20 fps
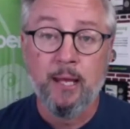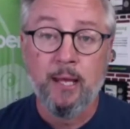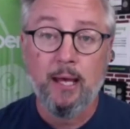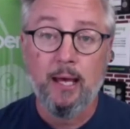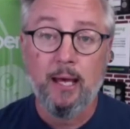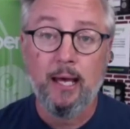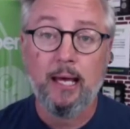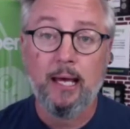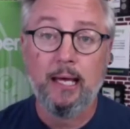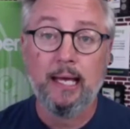
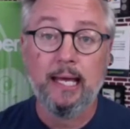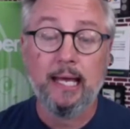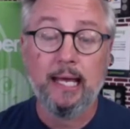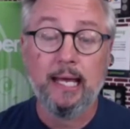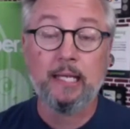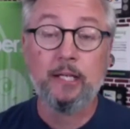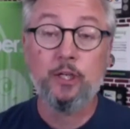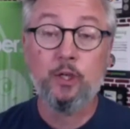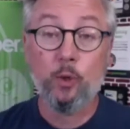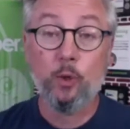Uh,
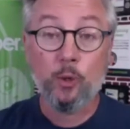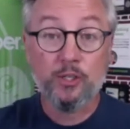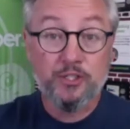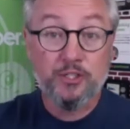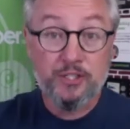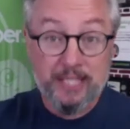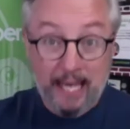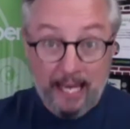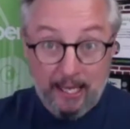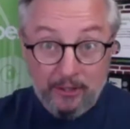in your
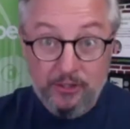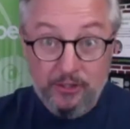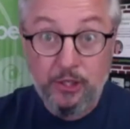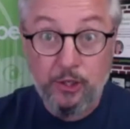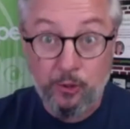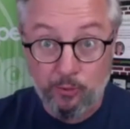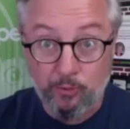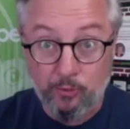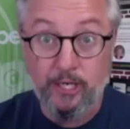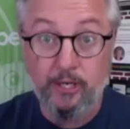sales
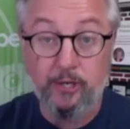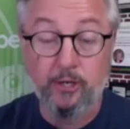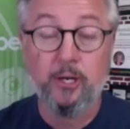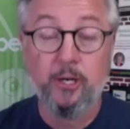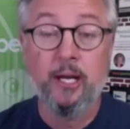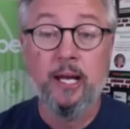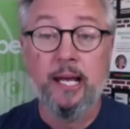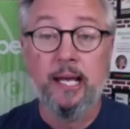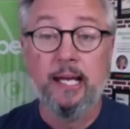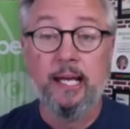career,
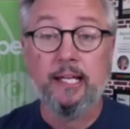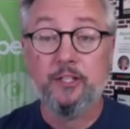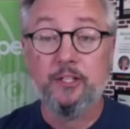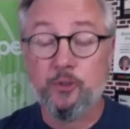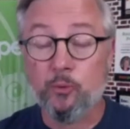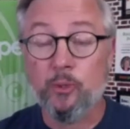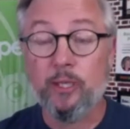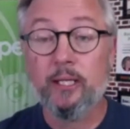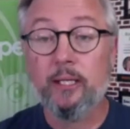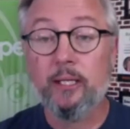it's
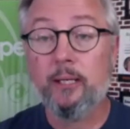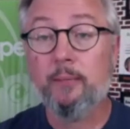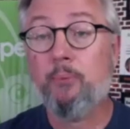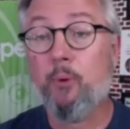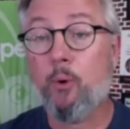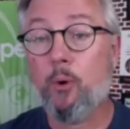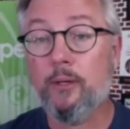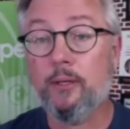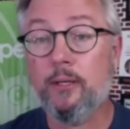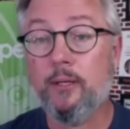really
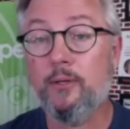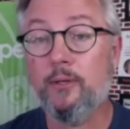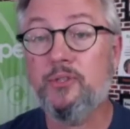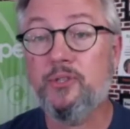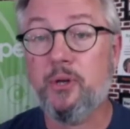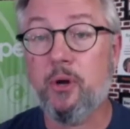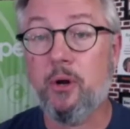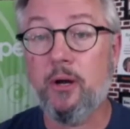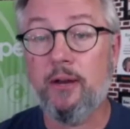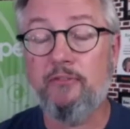important that you
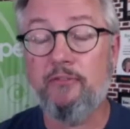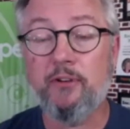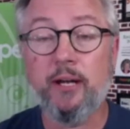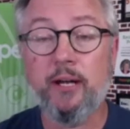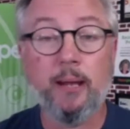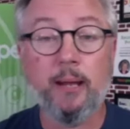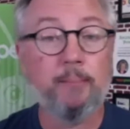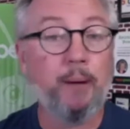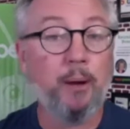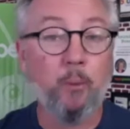start every
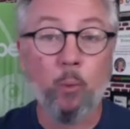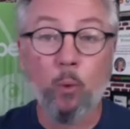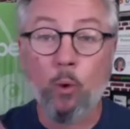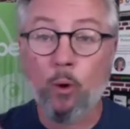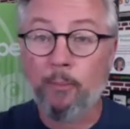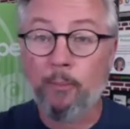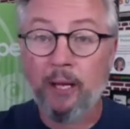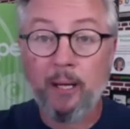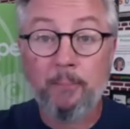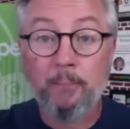day by
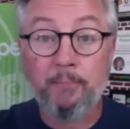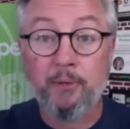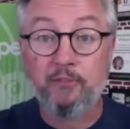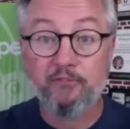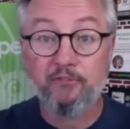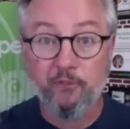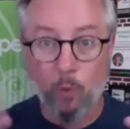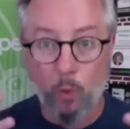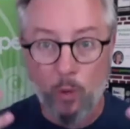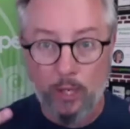warming up your
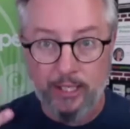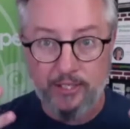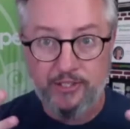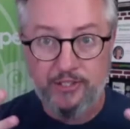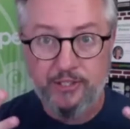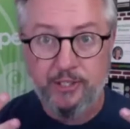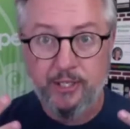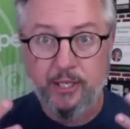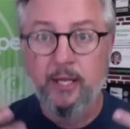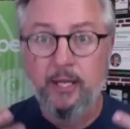
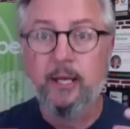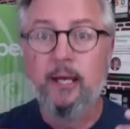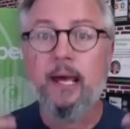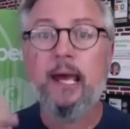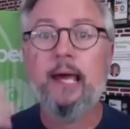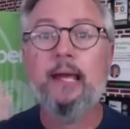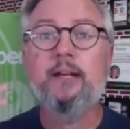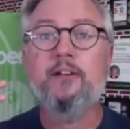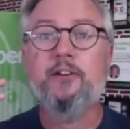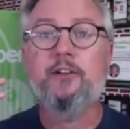voice
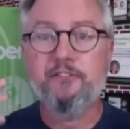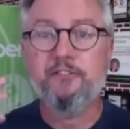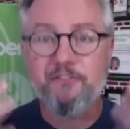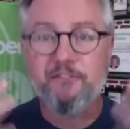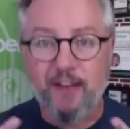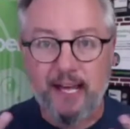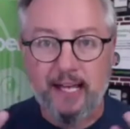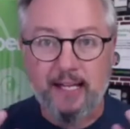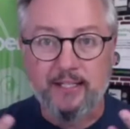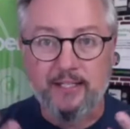and your
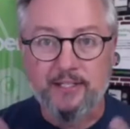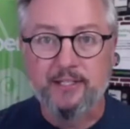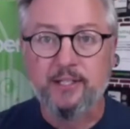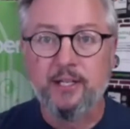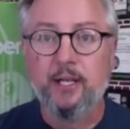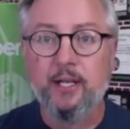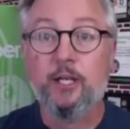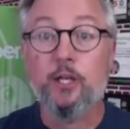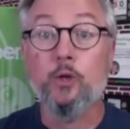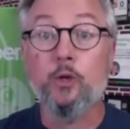face.
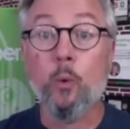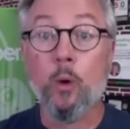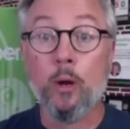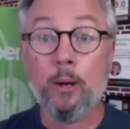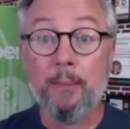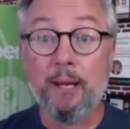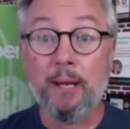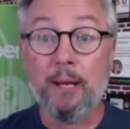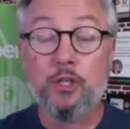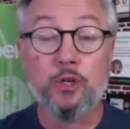You want to
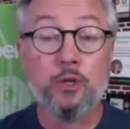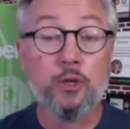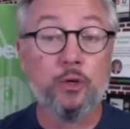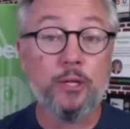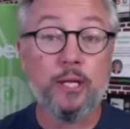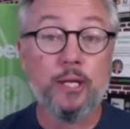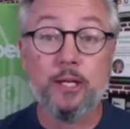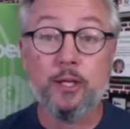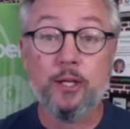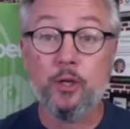make sure
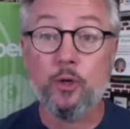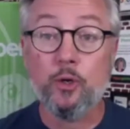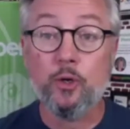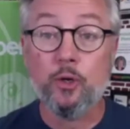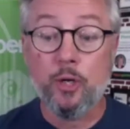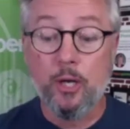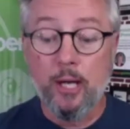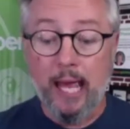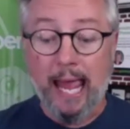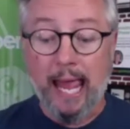that
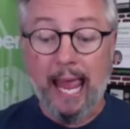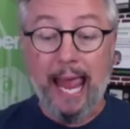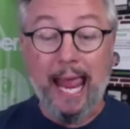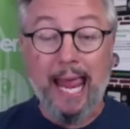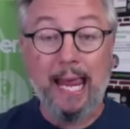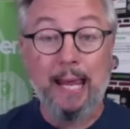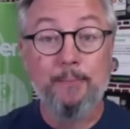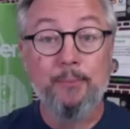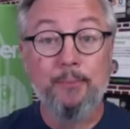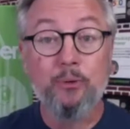you're
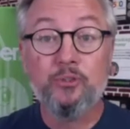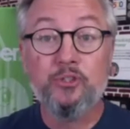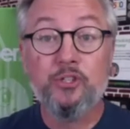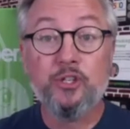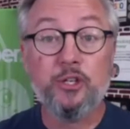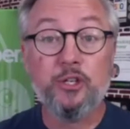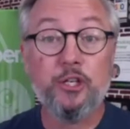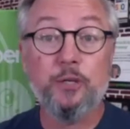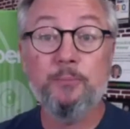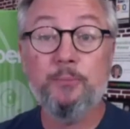able
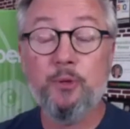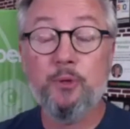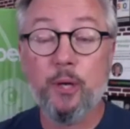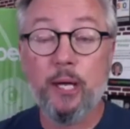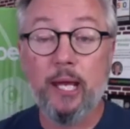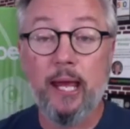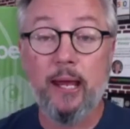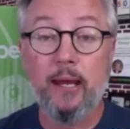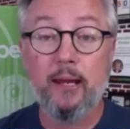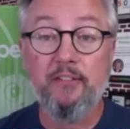to
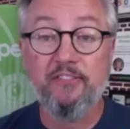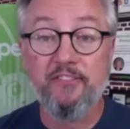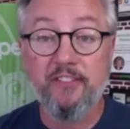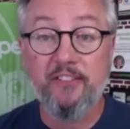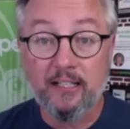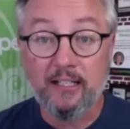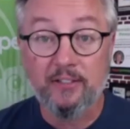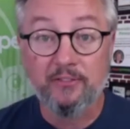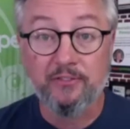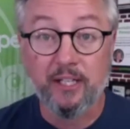communicate
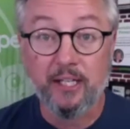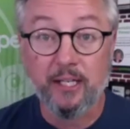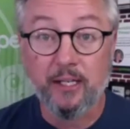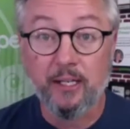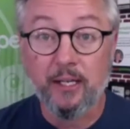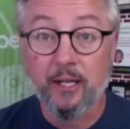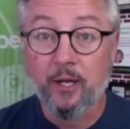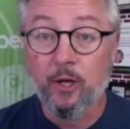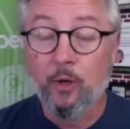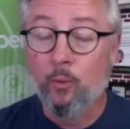effectively
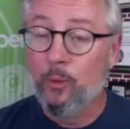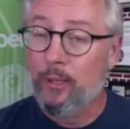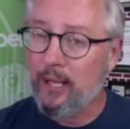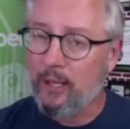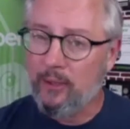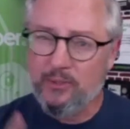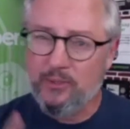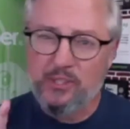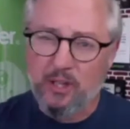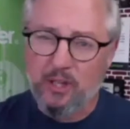
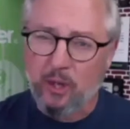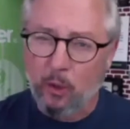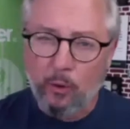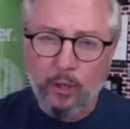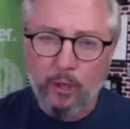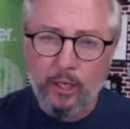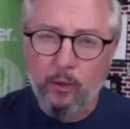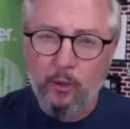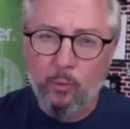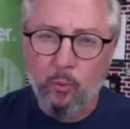without
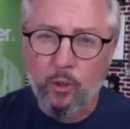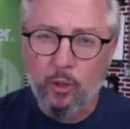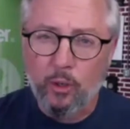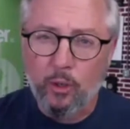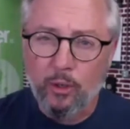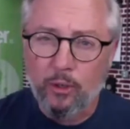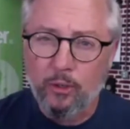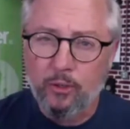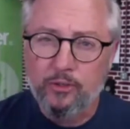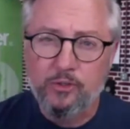slurring your
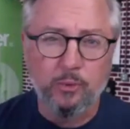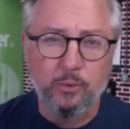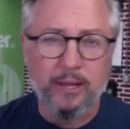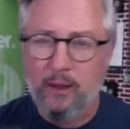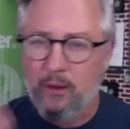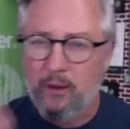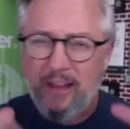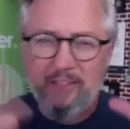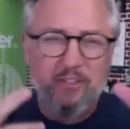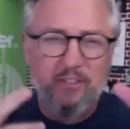words,
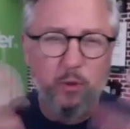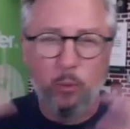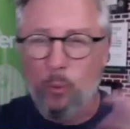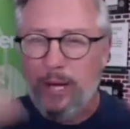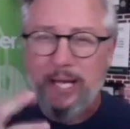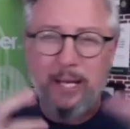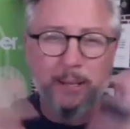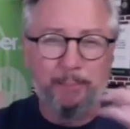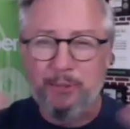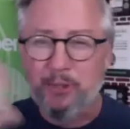without having to
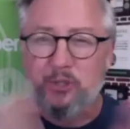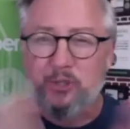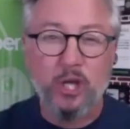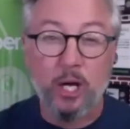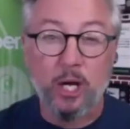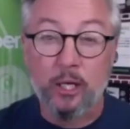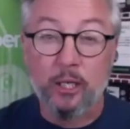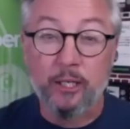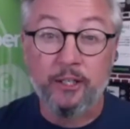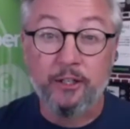wake up your
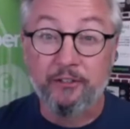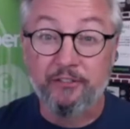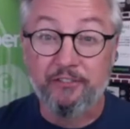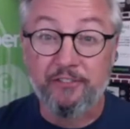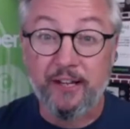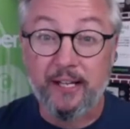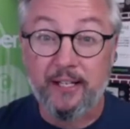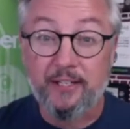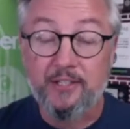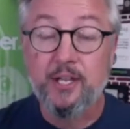tongue in your
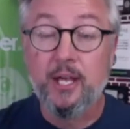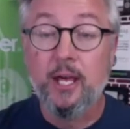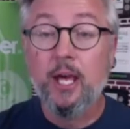face.